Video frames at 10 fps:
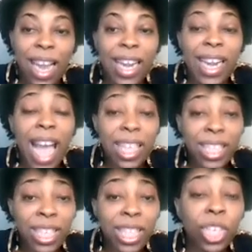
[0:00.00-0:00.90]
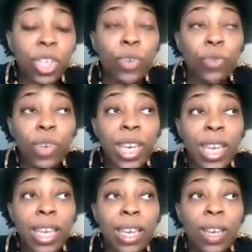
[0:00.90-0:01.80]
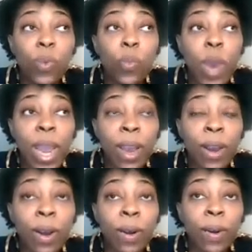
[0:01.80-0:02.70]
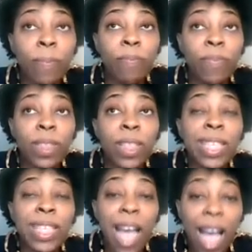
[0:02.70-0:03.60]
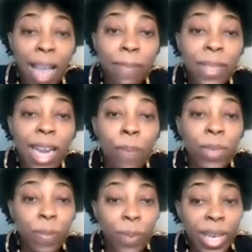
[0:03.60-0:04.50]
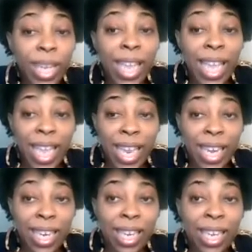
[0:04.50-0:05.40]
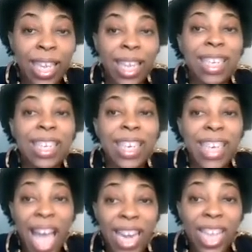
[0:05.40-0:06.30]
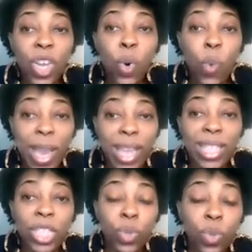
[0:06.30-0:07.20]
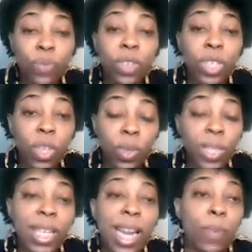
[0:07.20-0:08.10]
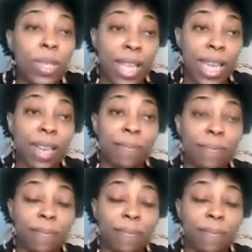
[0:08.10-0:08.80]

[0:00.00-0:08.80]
Not to the degree where the time that I was putting in did not equate to the results that I was getting.